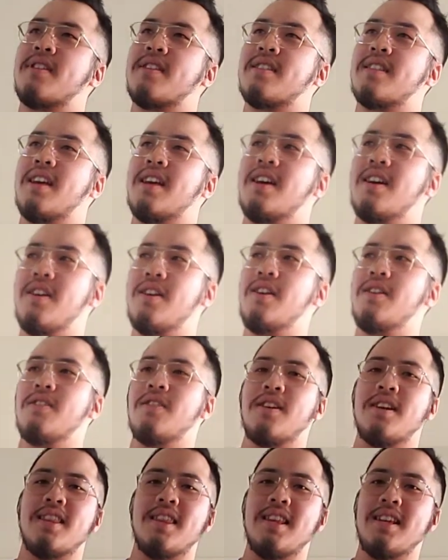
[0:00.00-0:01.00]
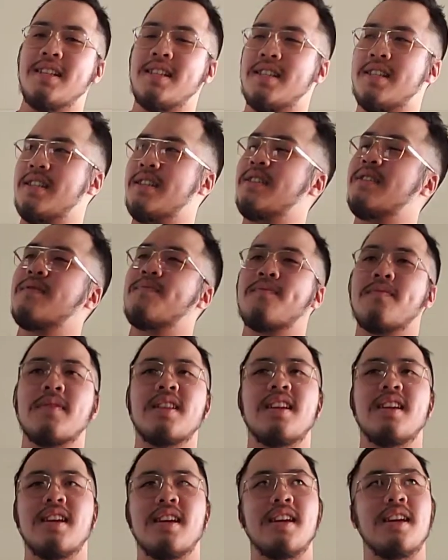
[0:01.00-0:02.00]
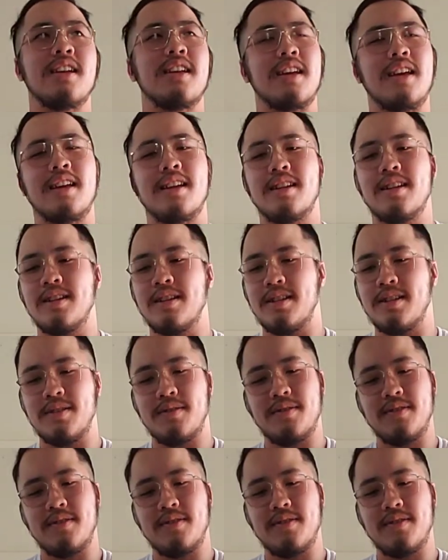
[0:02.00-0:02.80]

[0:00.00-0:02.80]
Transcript: just like, oh, look at this. And